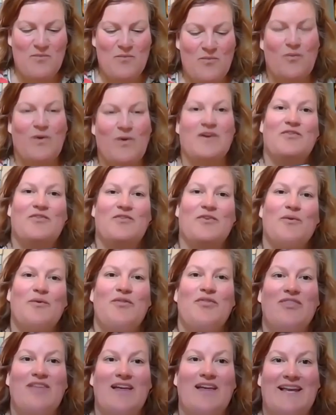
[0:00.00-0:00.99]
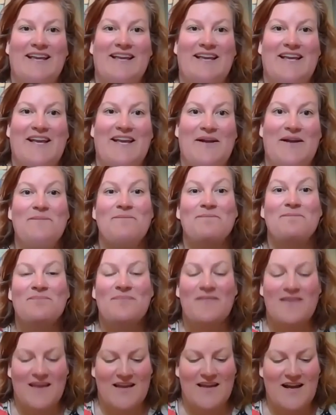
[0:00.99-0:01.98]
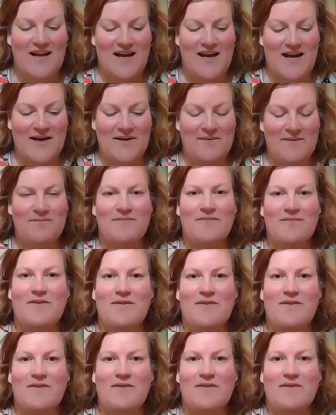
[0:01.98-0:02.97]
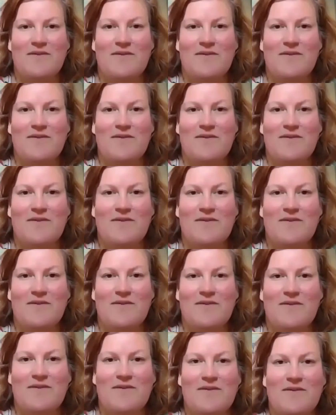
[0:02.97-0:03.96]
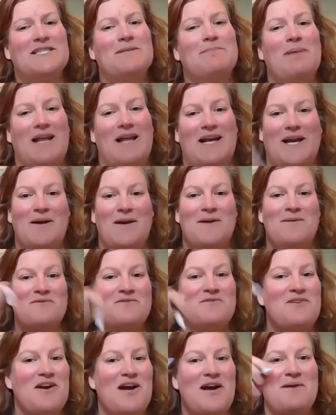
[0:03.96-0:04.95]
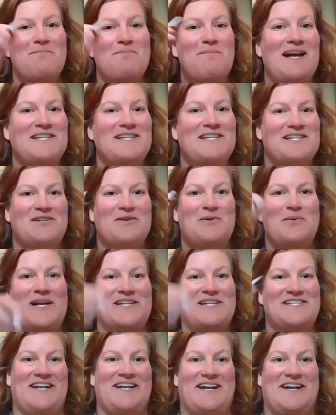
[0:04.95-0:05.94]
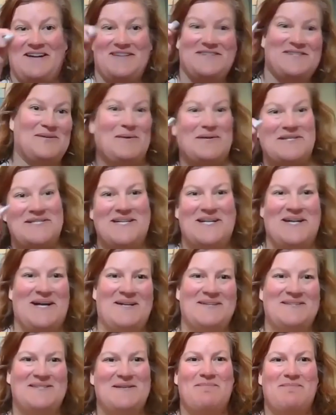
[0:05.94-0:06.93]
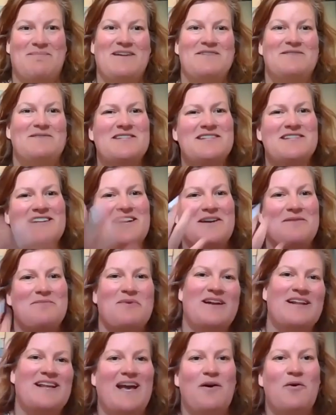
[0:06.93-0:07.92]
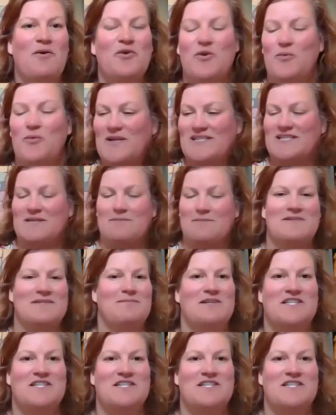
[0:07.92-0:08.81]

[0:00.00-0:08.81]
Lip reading: Wonderful, thank you. So this is just a bit like a major question and answer, but I just kind of want to get all your wisdom as much as